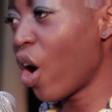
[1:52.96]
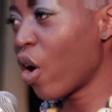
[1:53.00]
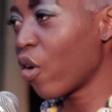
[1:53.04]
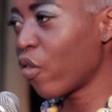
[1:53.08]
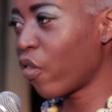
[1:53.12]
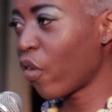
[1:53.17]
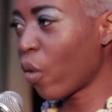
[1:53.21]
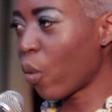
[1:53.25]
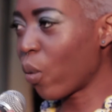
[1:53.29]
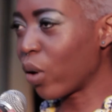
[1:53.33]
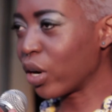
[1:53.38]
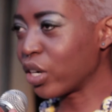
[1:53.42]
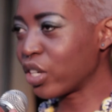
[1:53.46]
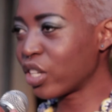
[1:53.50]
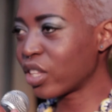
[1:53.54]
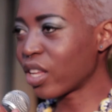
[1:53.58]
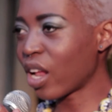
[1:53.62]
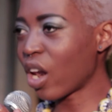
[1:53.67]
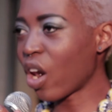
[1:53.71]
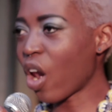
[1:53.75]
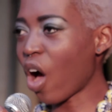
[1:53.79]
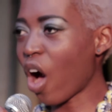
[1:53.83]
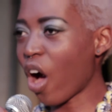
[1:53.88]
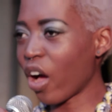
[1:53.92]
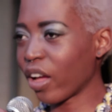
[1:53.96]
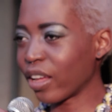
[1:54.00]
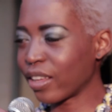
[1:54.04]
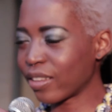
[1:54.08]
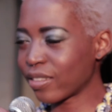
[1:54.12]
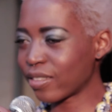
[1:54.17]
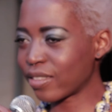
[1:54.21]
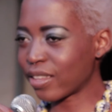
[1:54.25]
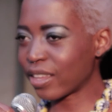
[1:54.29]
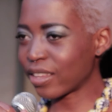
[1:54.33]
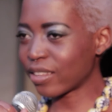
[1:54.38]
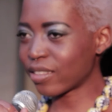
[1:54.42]
for which there long
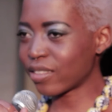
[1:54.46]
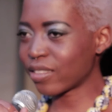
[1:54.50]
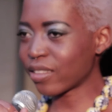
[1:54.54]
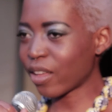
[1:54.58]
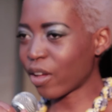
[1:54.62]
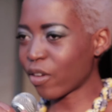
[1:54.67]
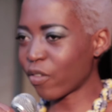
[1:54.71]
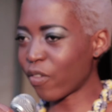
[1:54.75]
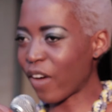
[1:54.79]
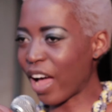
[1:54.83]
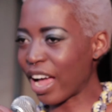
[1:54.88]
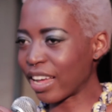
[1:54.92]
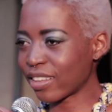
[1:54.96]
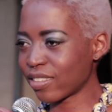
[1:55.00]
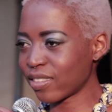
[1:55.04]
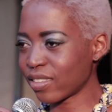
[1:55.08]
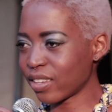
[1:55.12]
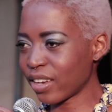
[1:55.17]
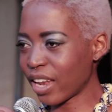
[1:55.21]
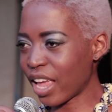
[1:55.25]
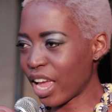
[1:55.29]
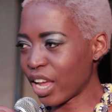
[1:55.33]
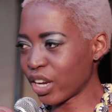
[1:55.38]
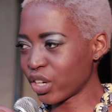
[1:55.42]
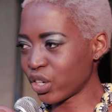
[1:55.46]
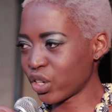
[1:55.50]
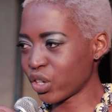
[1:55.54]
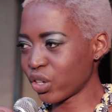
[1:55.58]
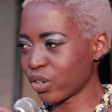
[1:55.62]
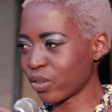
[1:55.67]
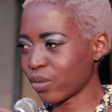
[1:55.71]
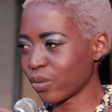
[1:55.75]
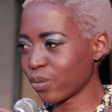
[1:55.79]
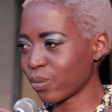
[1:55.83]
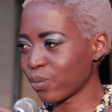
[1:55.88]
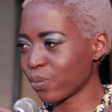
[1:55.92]
exists a
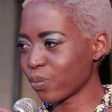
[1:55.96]
vaccination.